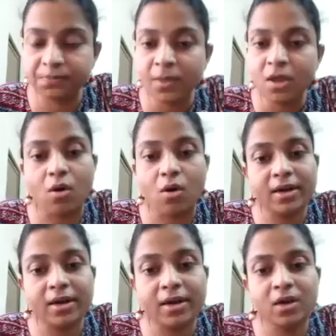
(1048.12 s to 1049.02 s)

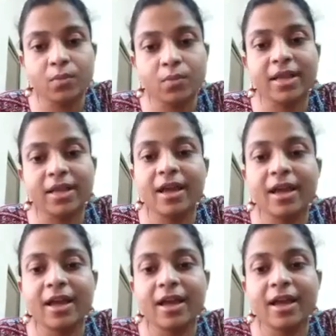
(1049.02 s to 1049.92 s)
Contact with their
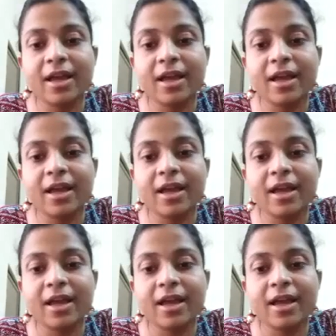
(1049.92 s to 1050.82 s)
mother
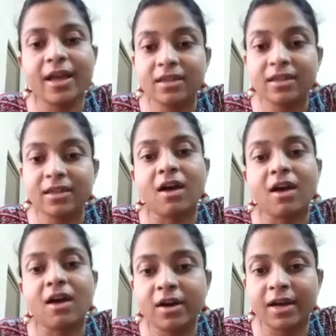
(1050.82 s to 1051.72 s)
and the comfort
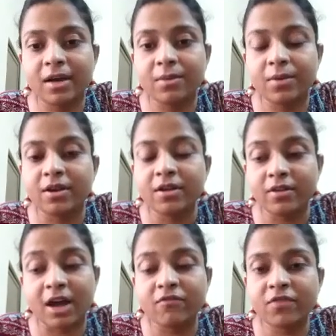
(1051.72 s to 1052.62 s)

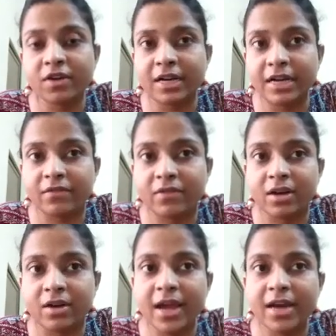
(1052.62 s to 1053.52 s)
level,
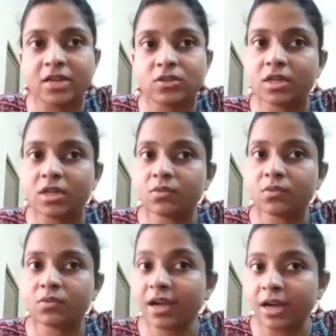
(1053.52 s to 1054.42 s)
right? So this was the
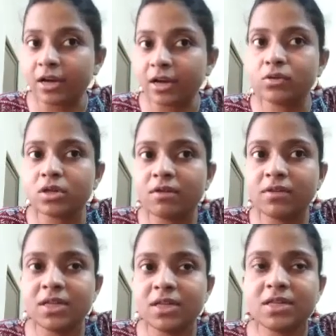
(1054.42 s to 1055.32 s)
conclusion of the
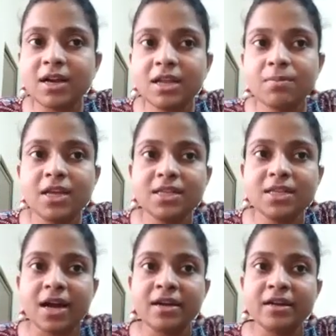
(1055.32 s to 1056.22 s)
study. Please
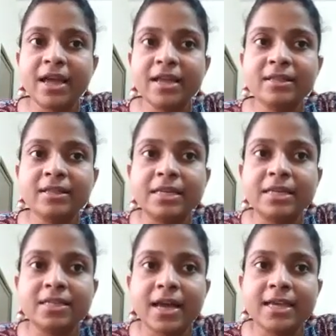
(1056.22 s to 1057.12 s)
underline these
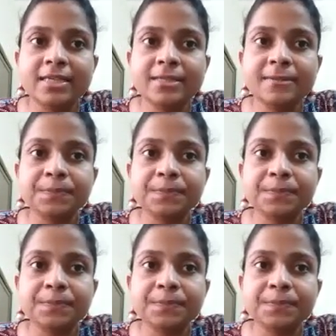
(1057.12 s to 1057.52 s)
lines.